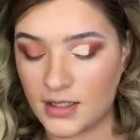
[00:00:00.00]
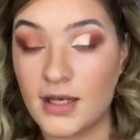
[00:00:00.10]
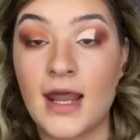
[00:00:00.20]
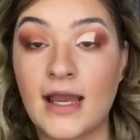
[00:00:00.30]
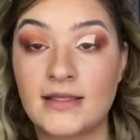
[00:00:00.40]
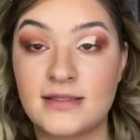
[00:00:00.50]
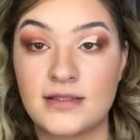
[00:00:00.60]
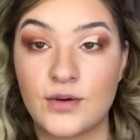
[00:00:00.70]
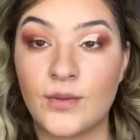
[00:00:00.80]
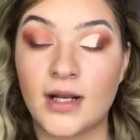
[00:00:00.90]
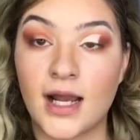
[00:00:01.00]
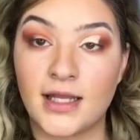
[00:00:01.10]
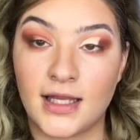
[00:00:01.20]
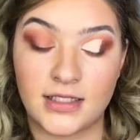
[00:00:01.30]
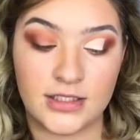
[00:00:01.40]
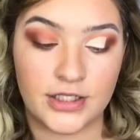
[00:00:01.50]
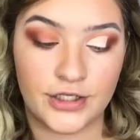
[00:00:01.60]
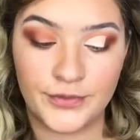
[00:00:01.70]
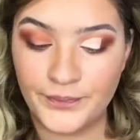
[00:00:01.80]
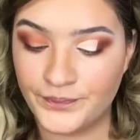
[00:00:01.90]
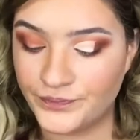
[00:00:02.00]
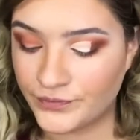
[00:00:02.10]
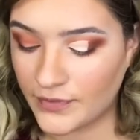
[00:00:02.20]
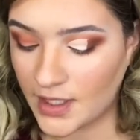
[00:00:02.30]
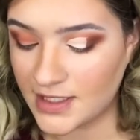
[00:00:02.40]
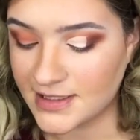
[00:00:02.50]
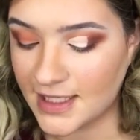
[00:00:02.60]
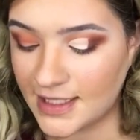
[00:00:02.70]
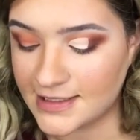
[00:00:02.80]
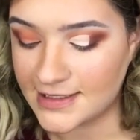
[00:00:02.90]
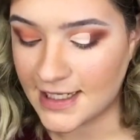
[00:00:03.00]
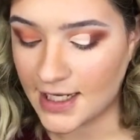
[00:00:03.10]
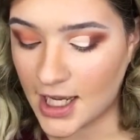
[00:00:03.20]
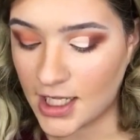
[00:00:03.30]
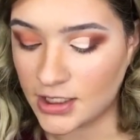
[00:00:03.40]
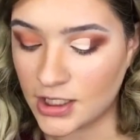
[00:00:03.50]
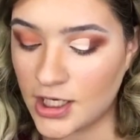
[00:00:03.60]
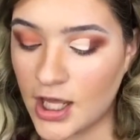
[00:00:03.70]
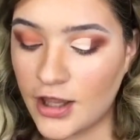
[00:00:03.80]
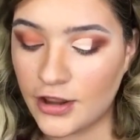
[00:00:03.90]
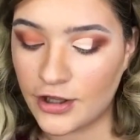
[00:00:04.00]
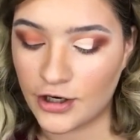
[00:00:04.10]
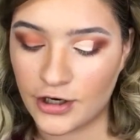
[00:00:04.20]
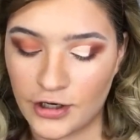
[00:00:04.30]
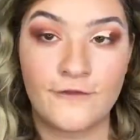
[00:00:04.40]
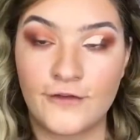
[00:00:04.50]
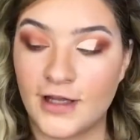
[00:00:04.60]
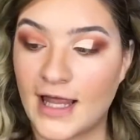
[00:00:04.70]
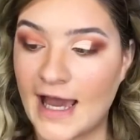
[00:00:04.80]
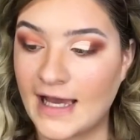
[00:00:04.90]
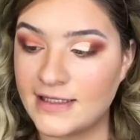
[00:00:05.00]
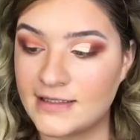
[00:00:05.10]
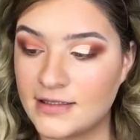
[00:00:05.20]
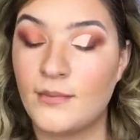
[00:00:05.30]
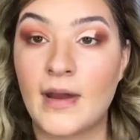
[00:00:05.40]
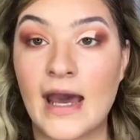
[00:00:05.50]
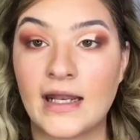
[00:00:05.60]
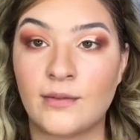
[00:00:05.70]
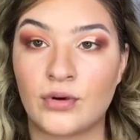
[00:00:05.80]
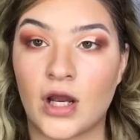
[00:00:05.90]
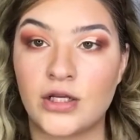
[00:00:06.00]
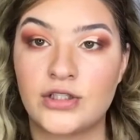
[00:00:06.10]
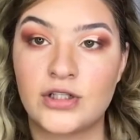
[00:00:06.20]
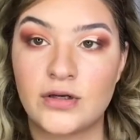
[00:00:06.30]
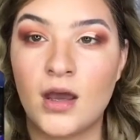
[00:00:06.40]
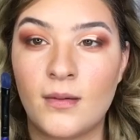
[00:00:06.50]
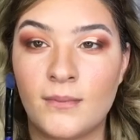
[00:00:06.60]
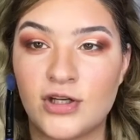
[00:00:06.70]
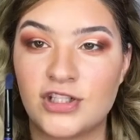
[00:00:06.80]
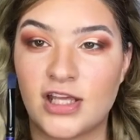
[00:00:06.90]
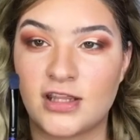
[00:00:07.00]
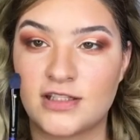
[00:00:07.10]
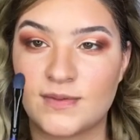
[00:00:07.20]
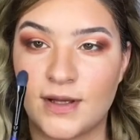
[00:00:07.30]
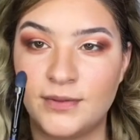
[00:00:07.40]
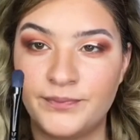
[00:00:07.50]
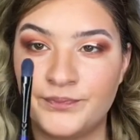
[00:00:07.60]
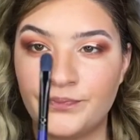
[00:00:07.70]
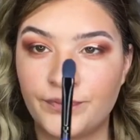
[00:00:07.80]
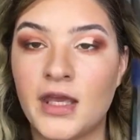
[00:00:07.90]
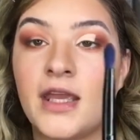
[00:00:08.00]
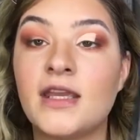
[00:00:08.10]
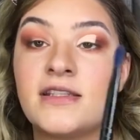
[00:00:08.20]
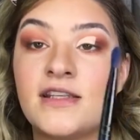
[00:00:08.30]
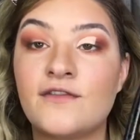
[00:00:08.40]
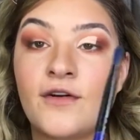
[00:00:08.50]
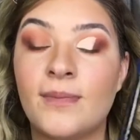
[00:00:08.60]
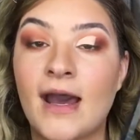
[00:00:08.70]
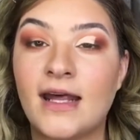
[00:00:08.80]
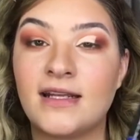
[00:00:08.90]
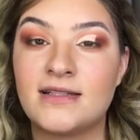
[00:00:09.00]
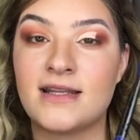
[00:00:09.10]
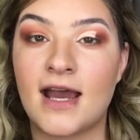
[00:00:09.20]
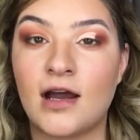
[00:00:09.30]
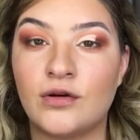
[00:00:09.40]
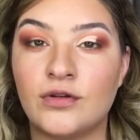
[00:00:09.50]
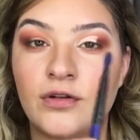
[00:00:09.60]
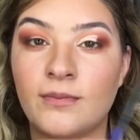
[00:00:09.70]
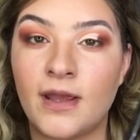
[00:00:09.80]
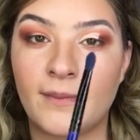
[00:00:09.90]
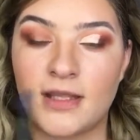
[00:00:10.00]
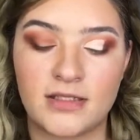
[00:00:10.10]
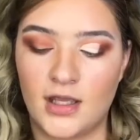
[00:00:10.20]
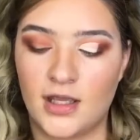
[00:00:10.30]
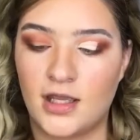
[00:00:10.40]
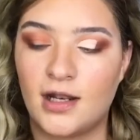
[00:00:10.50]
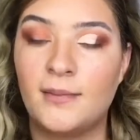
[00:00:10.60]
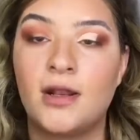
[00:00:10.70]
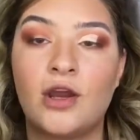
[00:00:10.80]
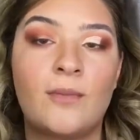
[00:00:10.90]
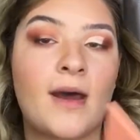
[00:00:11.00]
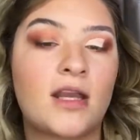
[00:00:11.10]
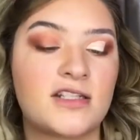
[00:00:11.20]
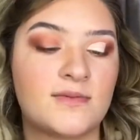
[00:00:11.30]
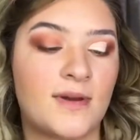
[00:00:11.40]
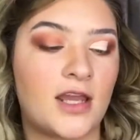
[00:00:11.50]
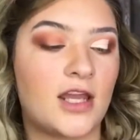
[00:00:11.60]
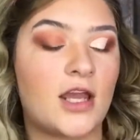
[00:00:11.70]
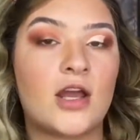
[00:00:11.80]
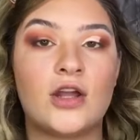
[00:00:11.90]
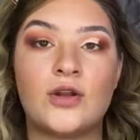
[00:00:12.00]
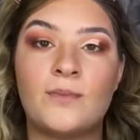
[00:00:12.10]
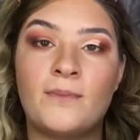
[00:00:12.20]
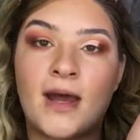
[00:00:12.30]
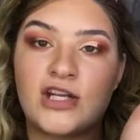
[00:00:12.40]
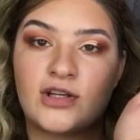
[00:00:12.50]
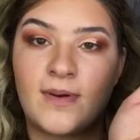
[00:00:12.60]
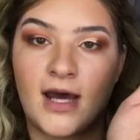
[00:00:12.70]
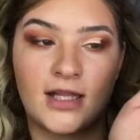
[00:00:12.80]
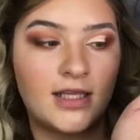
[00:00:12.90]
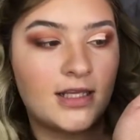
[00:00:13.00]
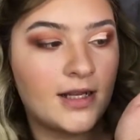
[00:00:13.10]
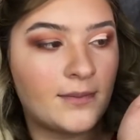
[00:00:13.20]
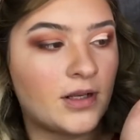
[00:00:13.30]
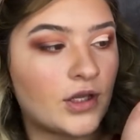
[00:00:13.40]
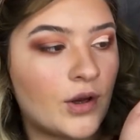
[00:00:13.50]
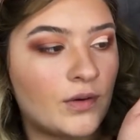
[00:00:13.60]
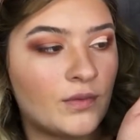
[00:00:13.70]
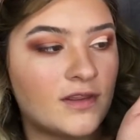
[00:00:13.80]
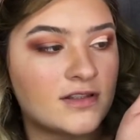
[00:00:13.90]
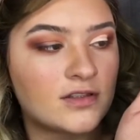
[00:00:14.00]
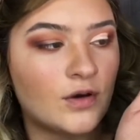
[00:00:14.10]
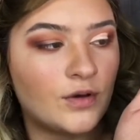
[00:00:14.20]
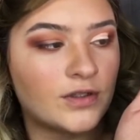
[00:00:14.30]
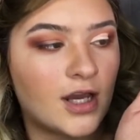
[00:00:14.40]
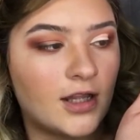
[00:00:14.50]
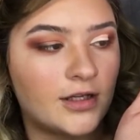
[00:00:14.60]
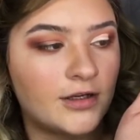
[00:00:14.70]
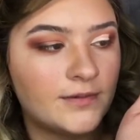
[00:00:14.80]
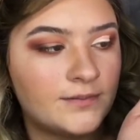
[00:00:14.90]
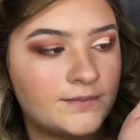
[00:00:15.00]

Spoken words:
Next, what I like to do is I like to take another flat patting brush, much like this one, easy for patting down pigment. And I'm going to go back into my Magic palette, and I'm going to go in with this gold color.